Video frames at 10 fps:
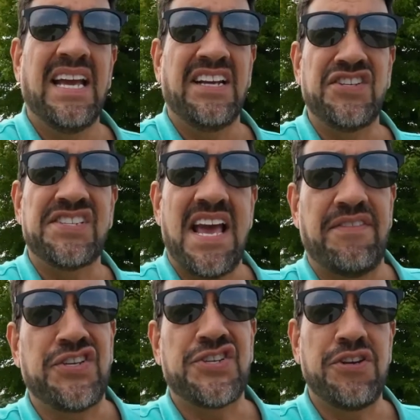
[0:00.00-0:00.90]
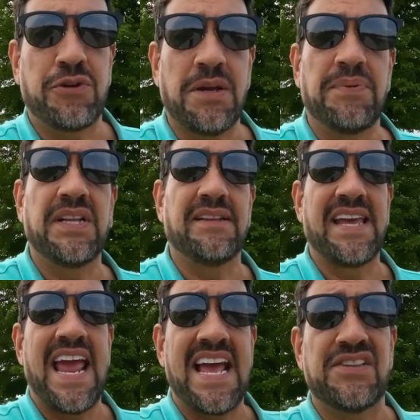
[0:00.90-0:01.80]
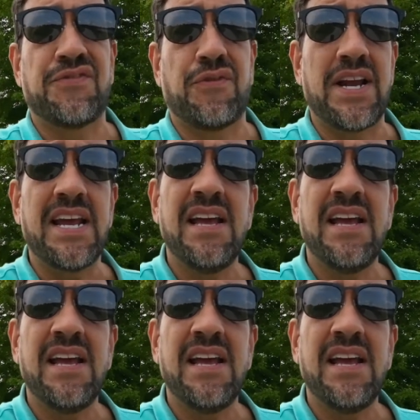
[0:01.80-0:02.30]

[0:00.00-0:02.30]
and just have it shoot completely hands-free